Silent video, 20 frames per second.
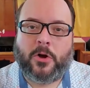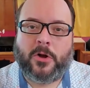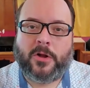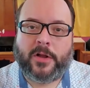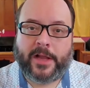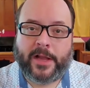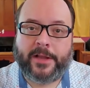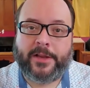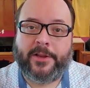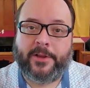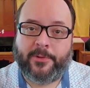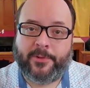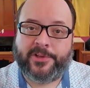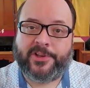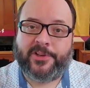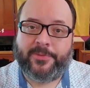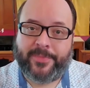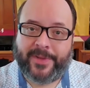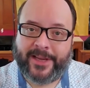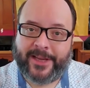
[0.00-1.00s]
I know what
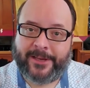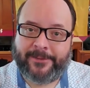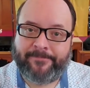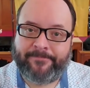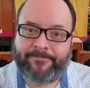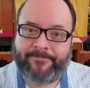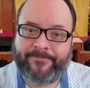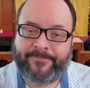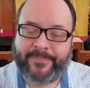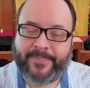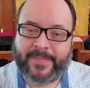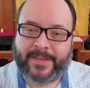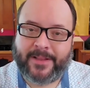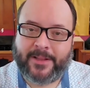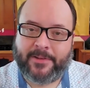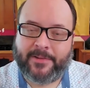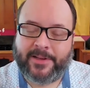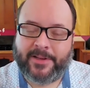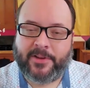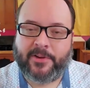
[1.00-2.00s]
you mean. I
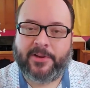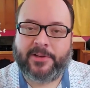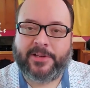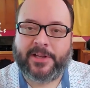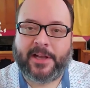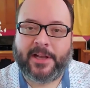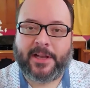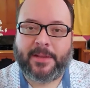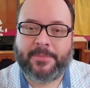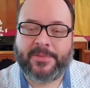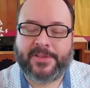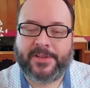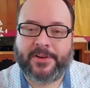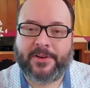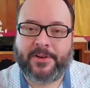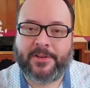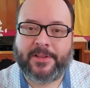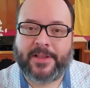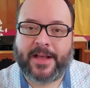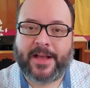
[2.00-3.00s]
mean, there are times in our
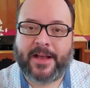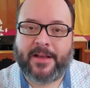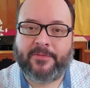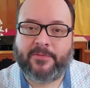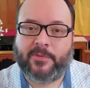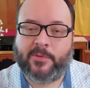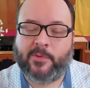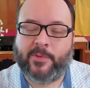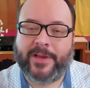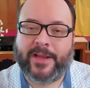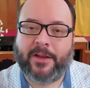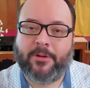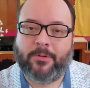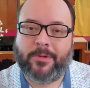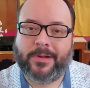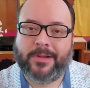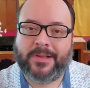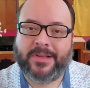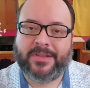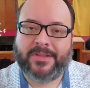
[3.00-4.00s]
life where we get
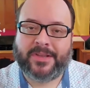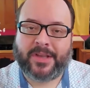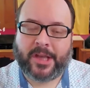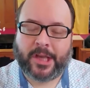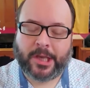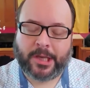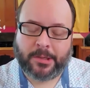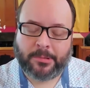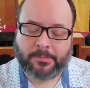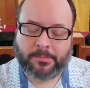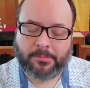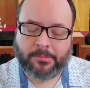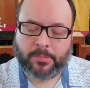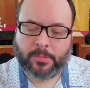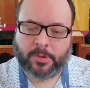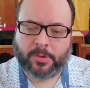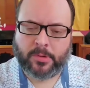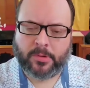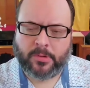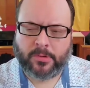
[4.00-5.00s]
really sad,
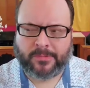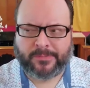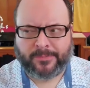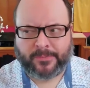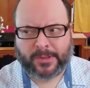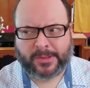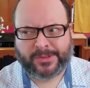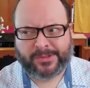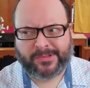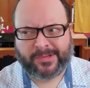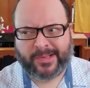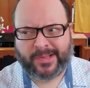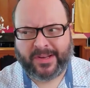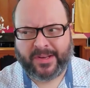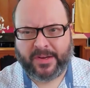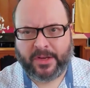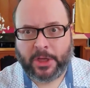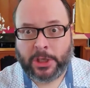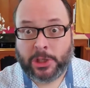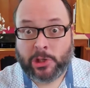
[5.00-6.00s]
or frustrated,
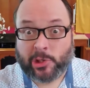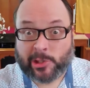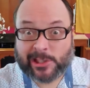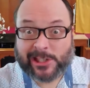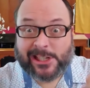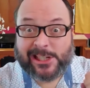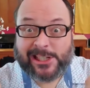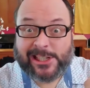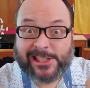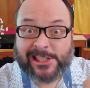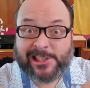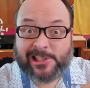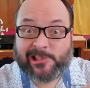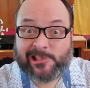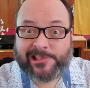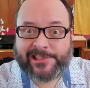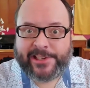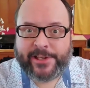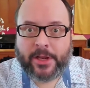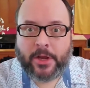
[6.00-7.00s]
or
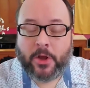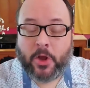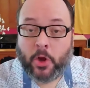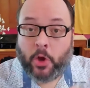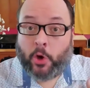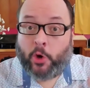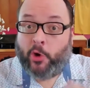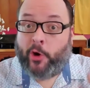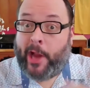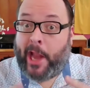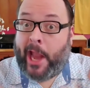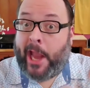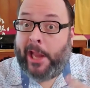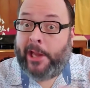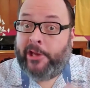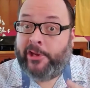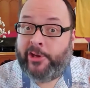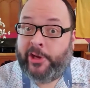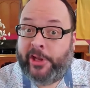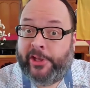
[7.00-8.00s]
angry, or
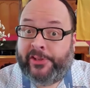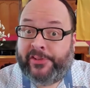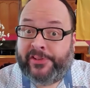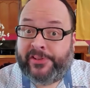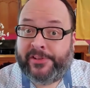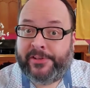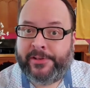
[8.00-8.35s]
anxious.